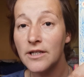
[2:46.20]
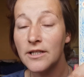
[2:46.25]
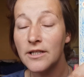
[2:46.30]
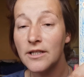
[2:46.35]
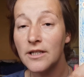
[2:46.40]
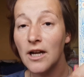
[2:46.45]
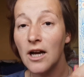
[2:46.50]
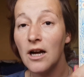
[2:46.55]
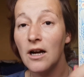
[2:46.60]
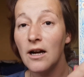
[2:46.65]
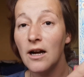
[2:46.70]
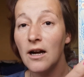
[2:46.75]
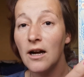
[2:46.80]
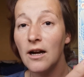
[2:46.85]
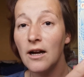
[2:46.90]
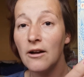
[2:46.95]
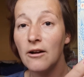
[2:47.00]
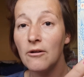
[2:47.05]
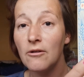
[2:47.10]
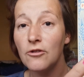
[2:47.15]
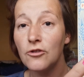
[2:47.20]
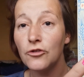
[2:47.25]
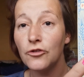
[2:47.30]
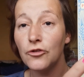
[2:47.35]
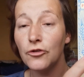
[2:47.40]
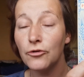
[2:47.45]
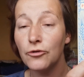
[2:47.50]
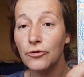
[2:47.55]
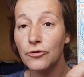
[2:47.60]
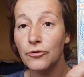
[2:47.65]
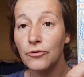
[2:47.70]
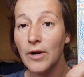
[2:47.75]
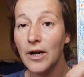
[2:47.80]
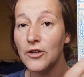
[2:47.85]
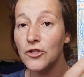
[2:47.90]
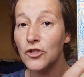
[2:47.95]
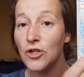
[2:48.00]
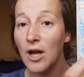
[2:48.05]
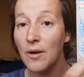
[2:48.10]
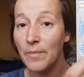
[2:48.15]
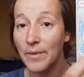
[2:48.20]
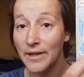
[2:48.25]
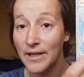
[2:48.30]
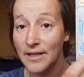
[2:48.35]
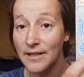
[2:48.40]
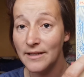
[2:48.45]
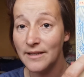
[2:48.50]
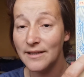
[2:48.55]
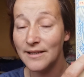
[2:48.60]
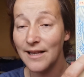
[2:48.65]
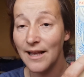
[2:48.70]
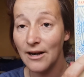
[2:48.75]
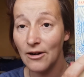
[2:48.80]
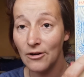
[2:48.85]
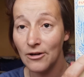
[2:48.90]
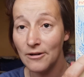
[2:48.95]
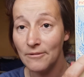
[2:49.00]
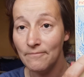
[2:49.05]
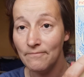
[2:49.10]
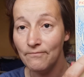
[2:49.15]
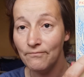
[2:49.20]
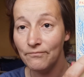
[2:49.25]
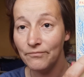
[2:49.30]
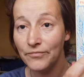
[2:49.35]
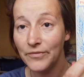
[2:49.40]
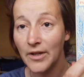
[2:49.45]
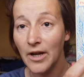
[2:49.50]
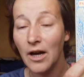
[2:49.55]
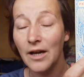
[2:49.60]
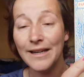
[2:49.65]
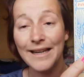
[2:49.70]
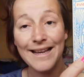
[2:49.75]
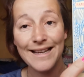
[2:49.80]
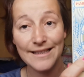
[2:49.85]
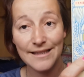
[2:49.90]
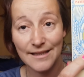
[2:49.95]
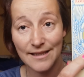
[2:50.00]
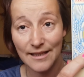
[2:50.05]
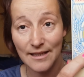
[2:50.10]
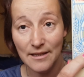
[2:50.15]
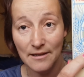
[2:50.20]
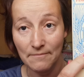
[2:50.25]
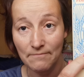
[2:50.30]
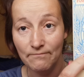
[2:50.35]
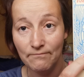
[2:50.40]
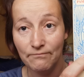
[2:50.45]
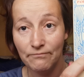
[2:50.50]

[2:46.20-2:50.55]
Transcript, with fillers: it through a Japanese seller on Etsy